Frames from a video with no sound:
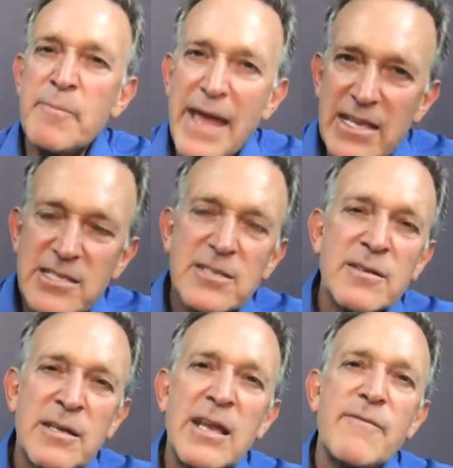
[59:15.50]
based
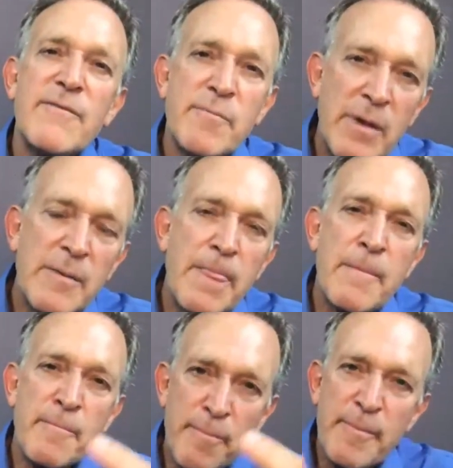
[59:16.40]
give
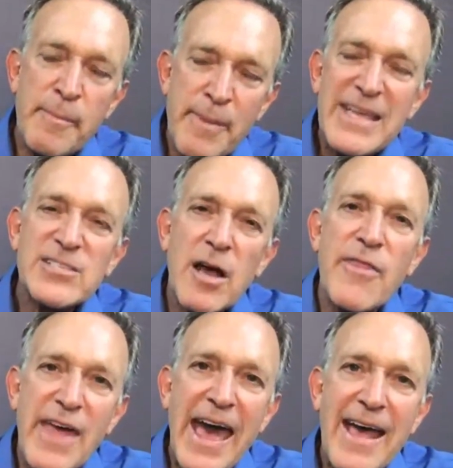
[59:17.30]
based
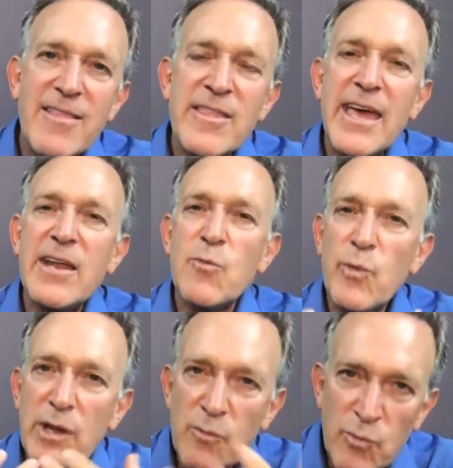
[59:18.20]
on that, then
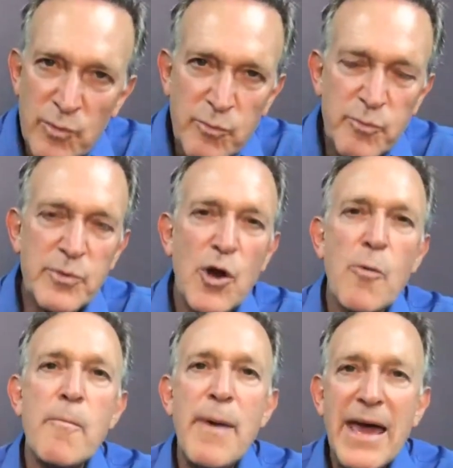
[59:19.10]
we know
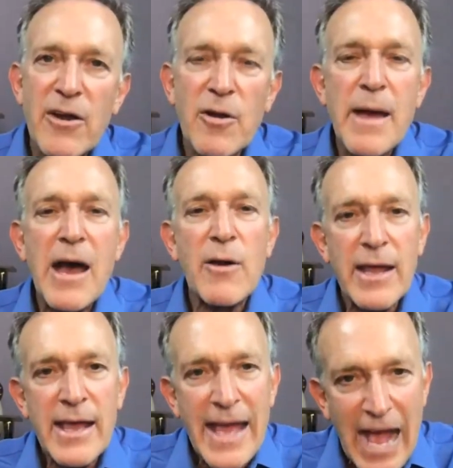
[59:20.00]
better about
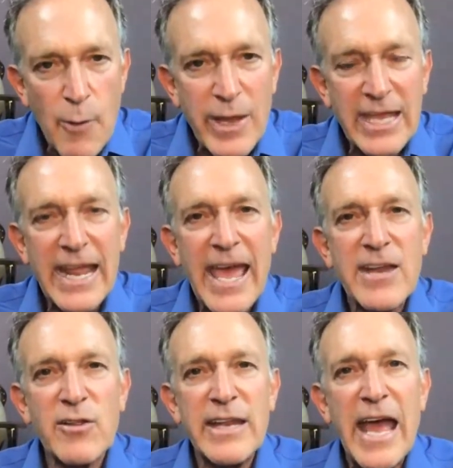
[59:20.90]
how we can
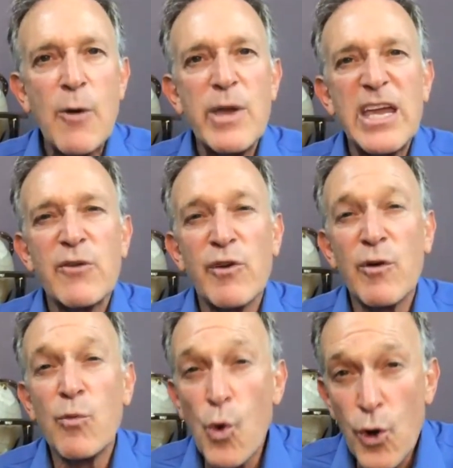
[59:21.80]
handle and how we can
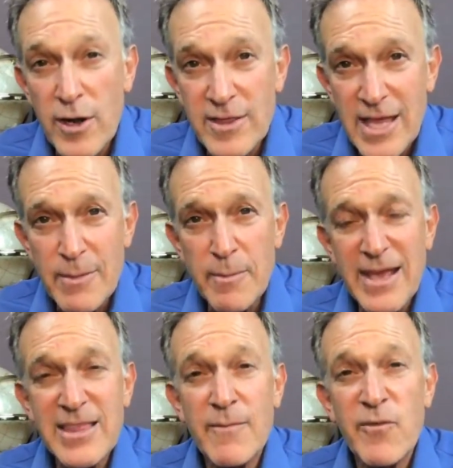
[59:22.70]
reward them and
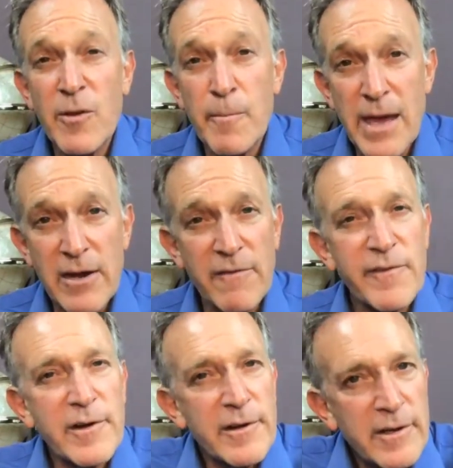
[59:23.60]
make them feel better
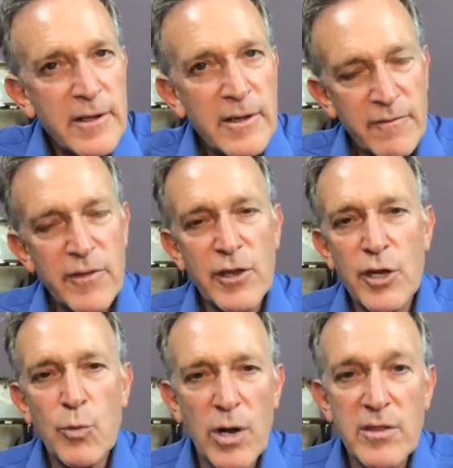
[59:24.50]
for for the
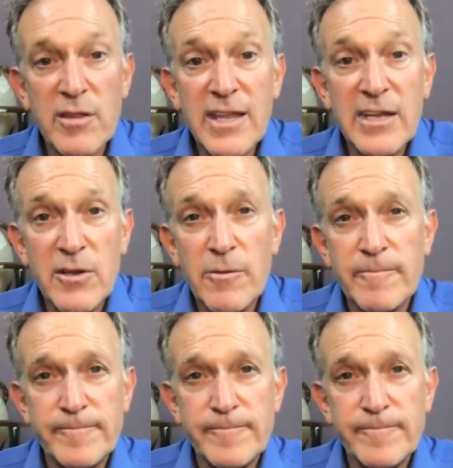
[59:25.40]
good work that they do.